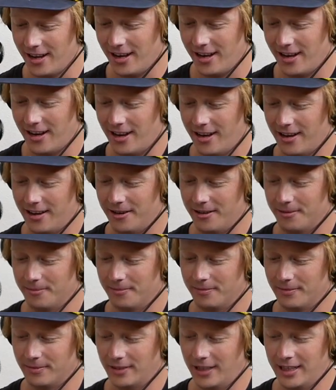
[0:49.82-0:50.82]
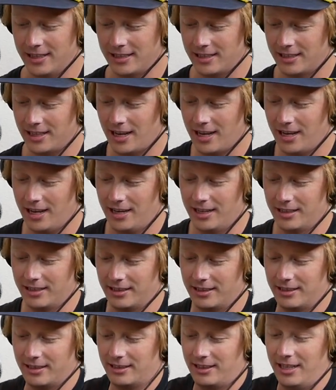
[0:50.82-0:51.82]
Um, let's
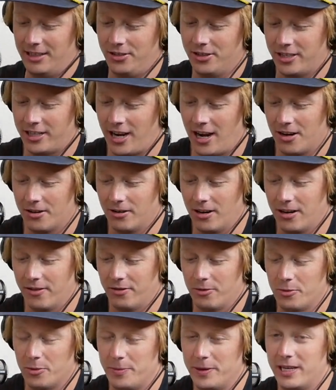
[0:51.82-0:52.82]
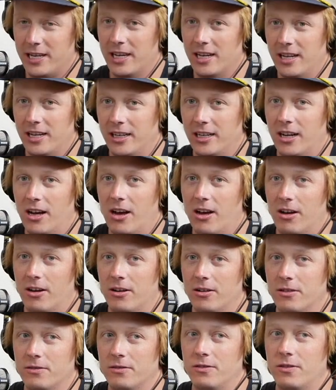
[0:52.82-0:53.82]
uh, let's just kind of run it from the beginning
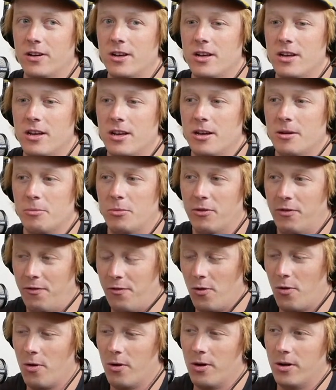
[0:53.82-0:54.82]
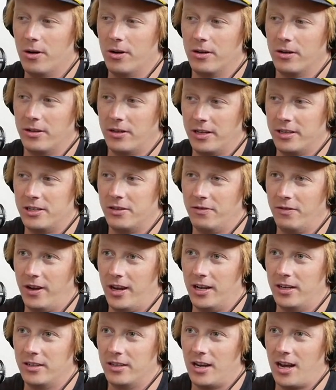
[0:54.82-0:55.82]
of before this
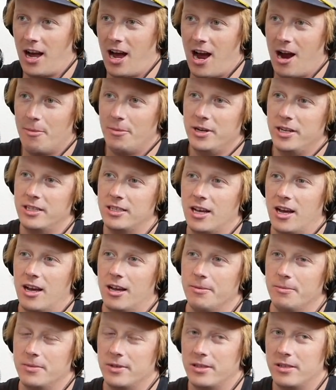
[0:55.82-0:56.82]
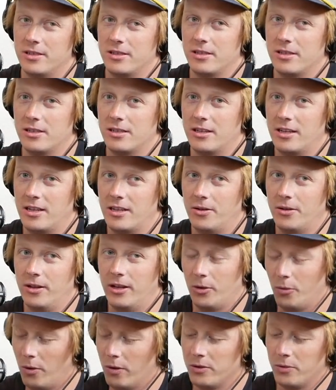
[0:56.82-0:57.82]
event. How many times
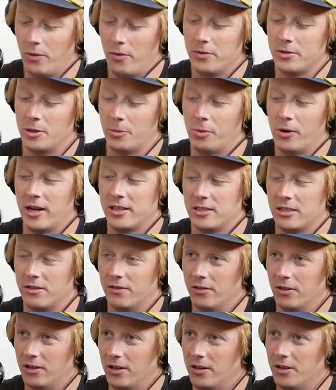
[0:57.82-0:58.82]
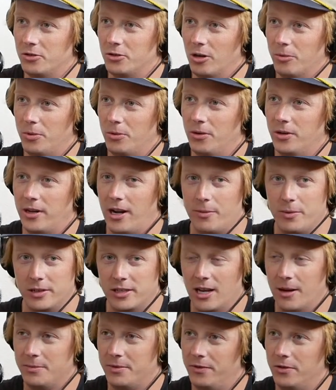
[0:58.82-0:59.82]
like what, what was the process of learning the triple and how many
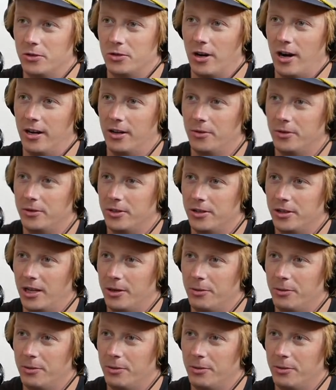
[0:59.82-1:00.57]
times have you tried it would you say